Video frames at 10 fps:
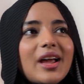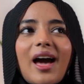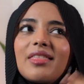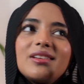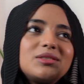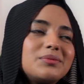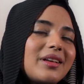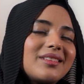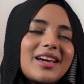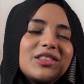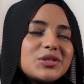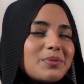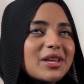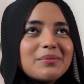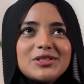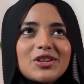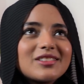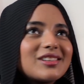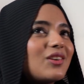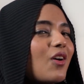either to become a
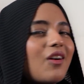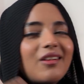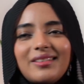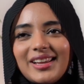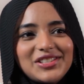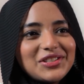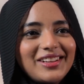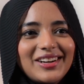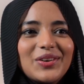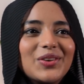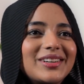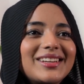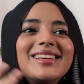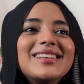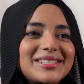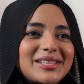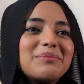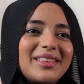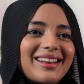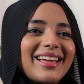doctor or engineer or
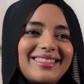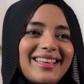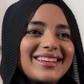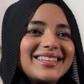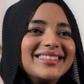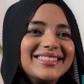something like that.